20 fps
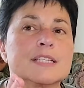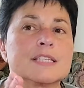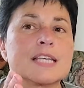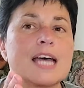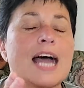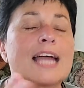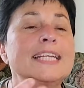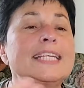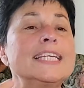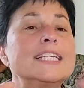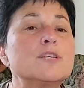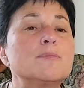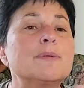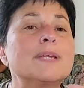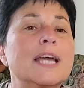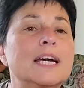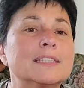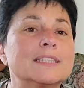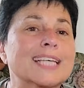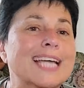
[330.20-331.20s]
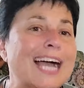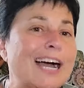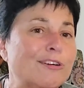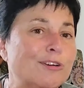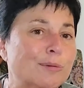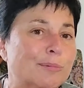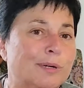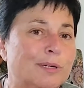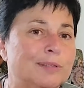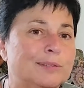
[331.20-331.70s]
I need to be held
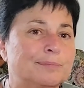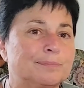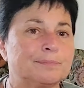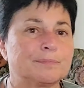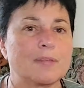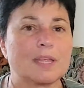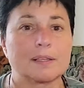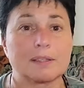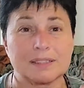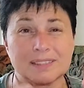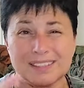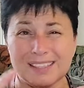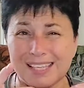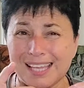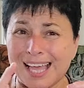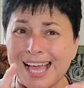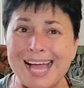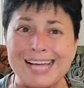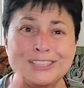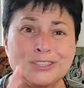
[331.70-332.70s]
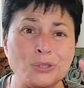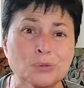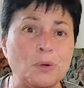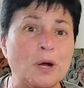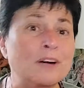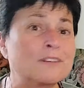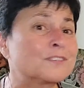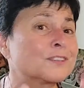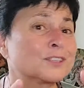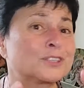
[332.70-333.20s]
accountable. I do
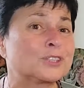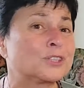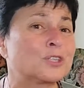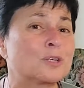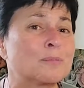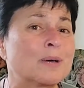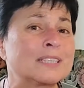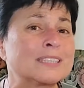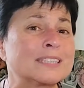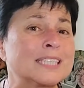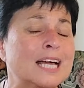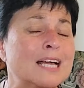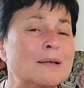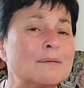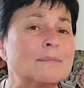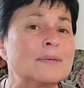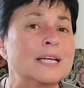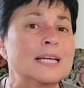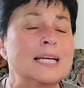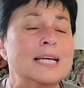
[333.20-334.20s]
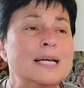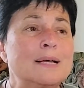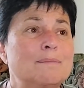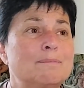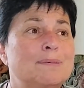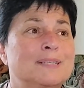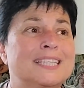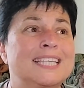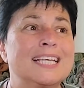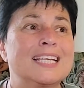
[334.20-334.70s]
well for a certain amount of time,
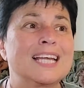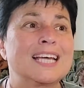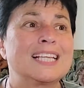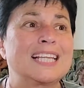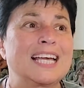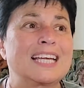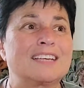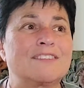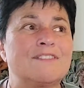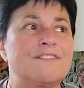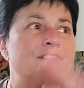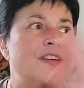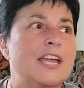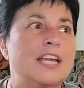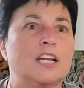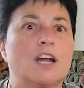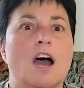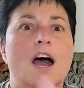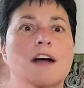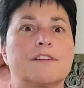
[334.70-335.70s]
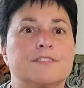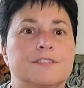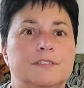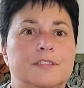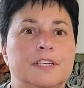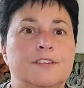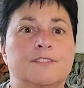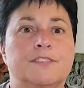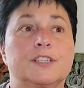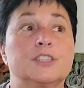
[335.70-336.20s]
but then I like fade off.
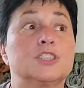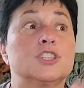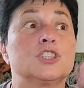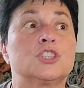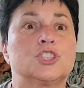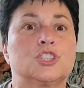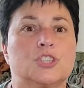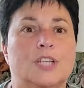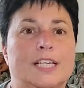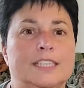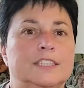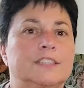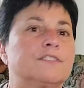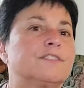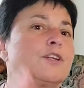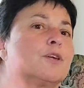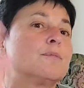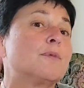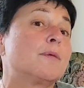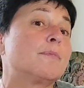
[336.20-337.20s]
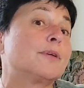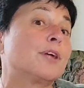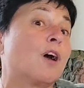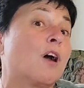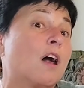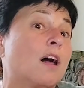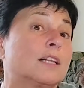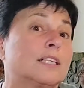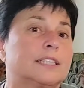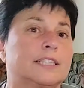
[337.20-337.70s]
If there's a stress, if there may be a
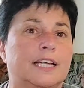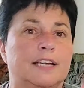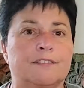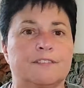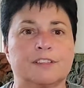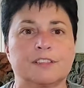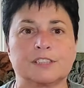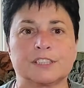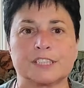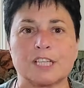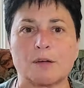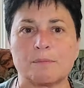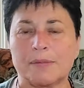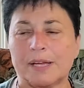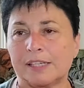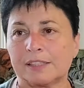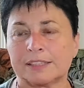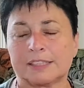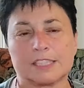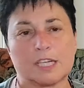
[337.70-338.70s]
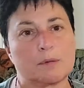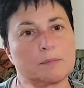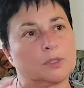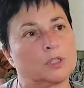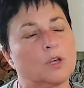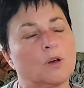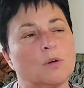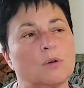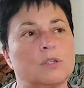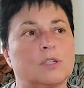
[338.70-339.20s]
holiday, if there's something else and I'm
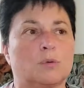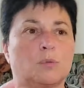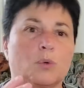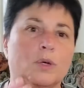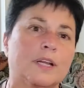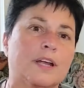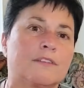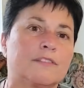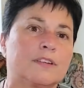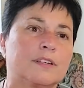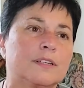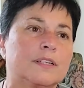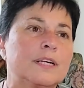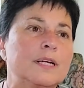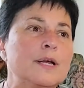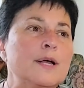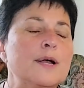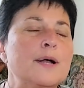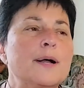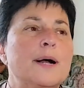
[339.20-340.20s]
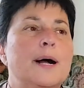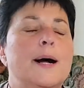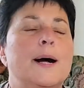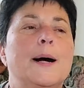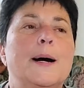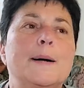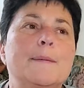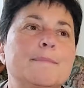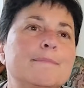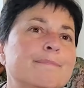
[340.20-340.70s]
alone and whatever,
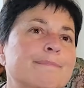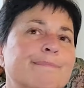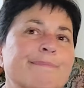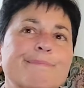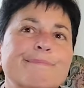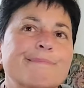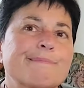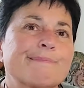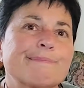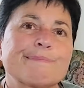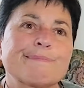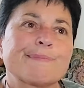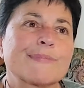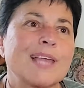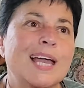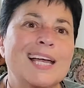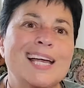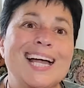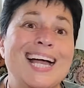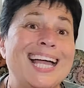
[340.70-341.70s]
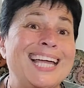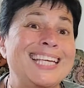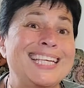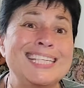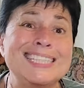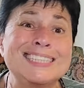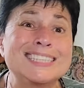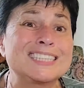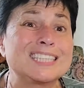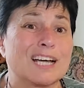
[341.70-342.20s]
I
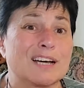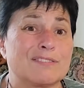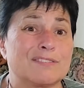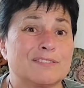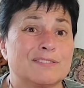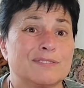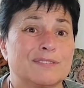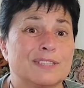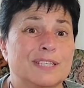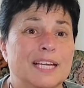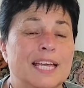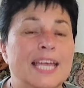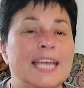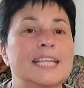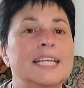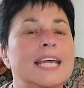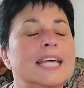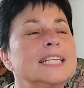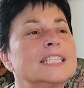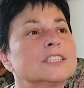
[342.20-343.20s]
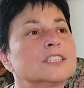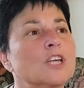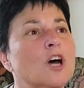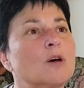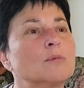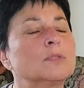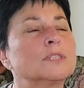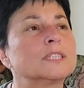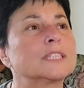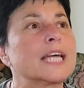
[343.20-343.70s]
eat stuff. And it's
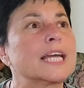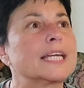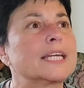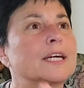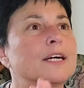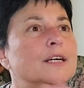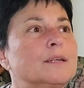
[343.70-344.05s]
almost like,